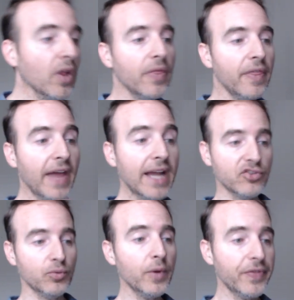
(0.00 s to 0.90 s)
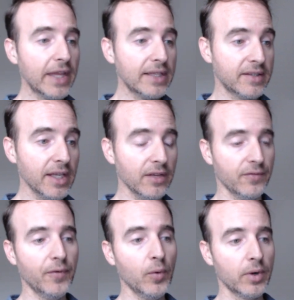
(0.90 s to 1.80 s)
That's what they did it
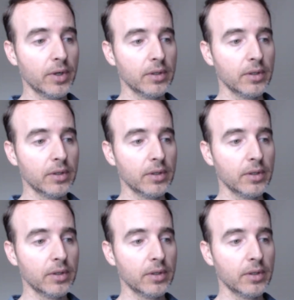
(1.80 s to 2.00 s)
for.